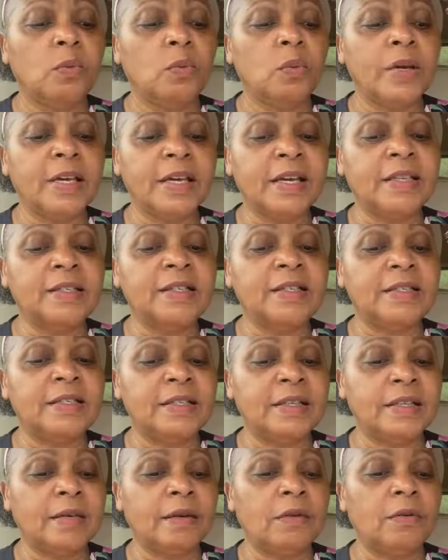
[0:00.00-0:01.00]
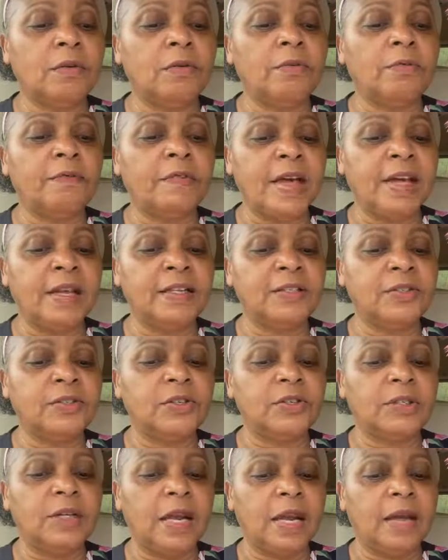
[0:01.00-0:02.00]
we can still face
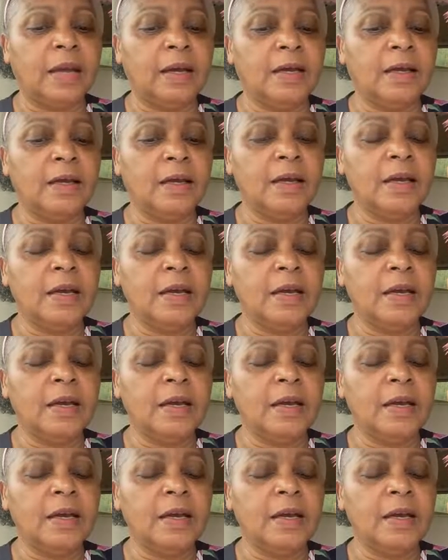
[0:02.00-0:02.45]
today.